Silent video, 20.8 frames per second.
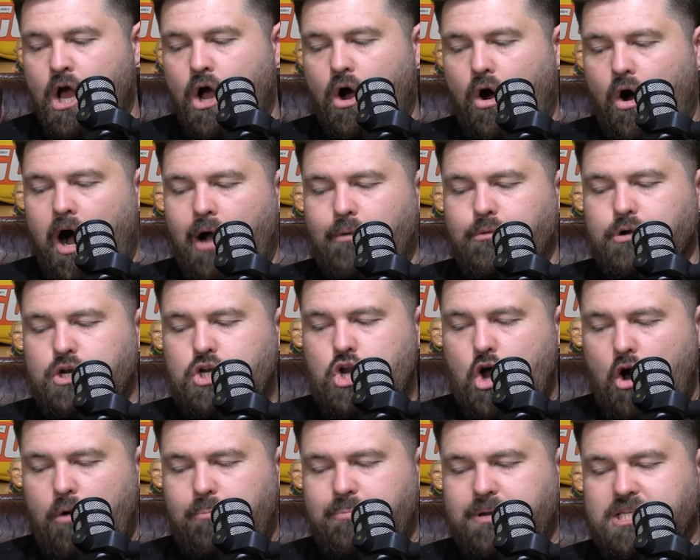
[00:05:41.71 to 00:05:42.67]
I would
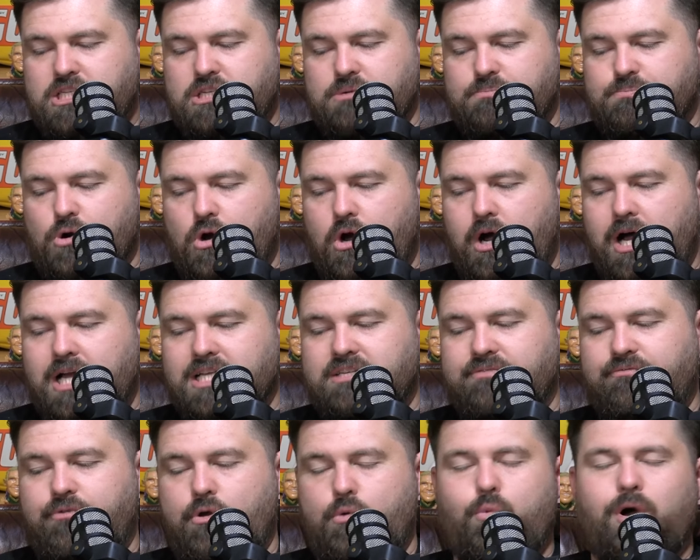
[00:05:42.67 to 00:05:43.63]
not be surprised
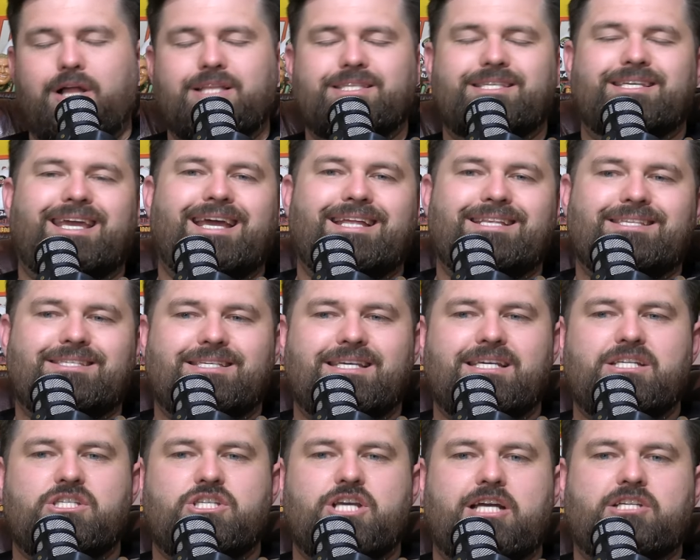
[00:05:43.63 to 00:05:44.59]
if we once again
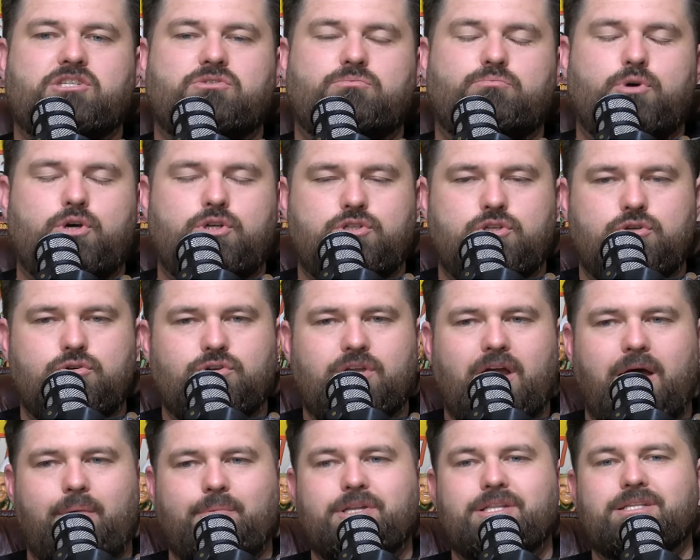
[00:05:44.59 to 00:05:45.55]
see Jackson Purdue
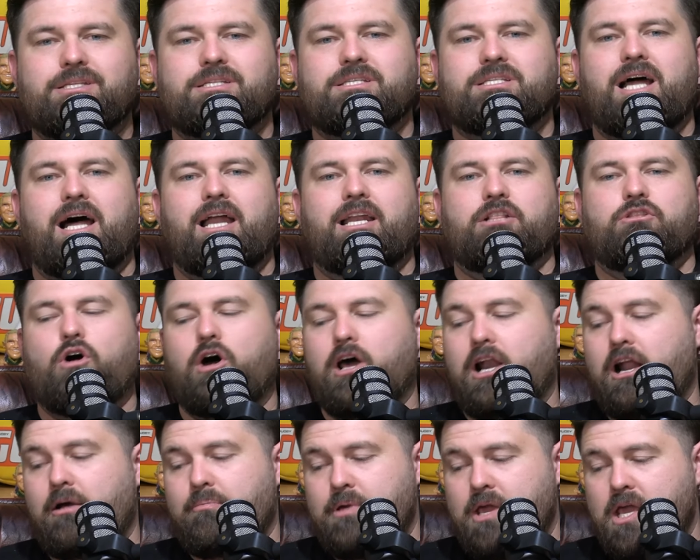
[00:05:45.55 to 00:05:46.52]
come into the starting
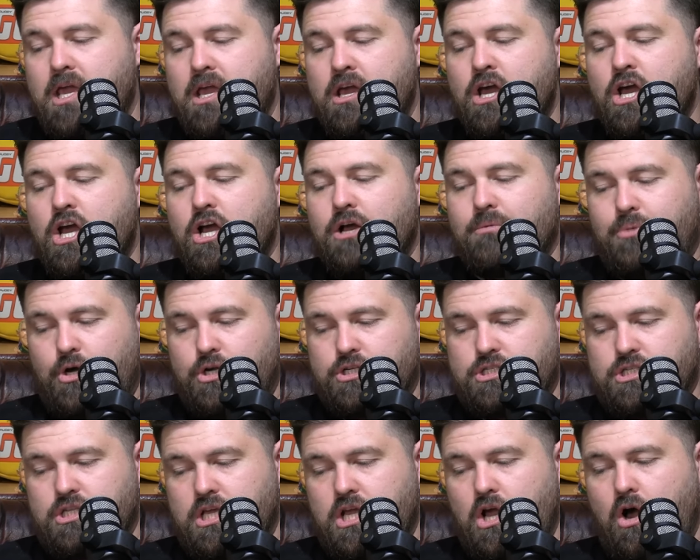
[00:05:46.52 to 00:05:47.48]
lineup here.
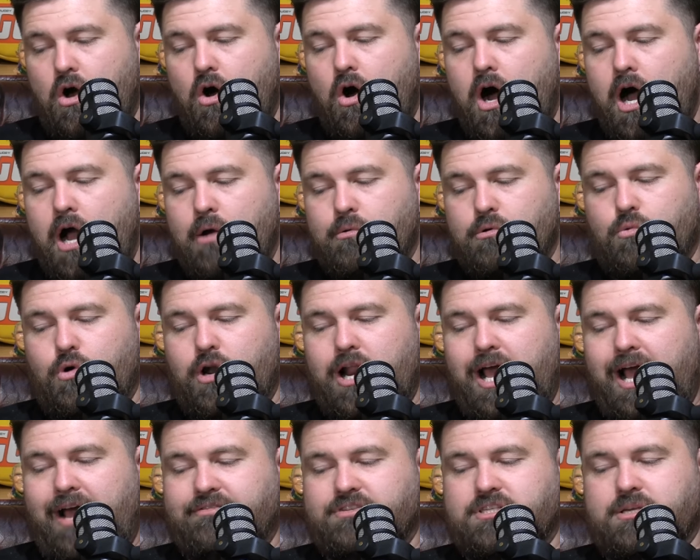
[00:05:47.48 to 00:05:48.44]
Personally, I would want
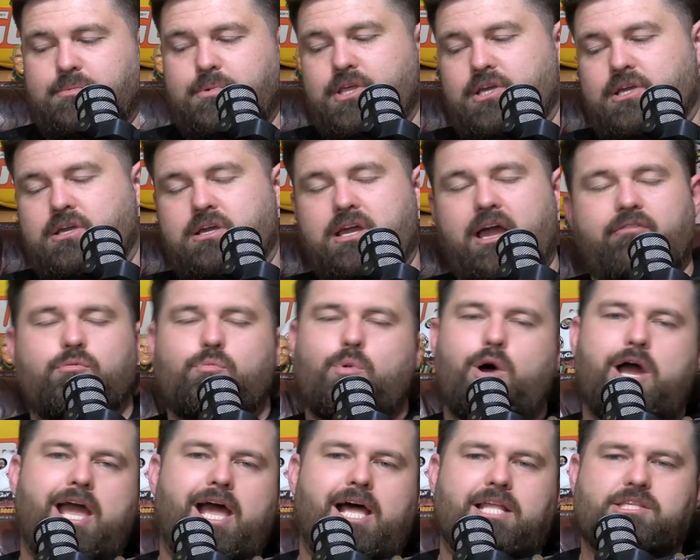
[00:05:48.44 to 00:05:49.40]
to have someone that can cover
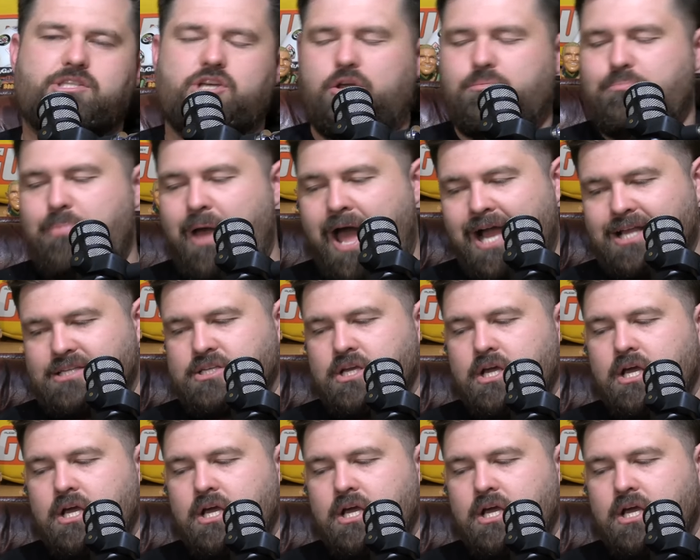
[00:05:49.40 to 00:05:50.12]
my outside backs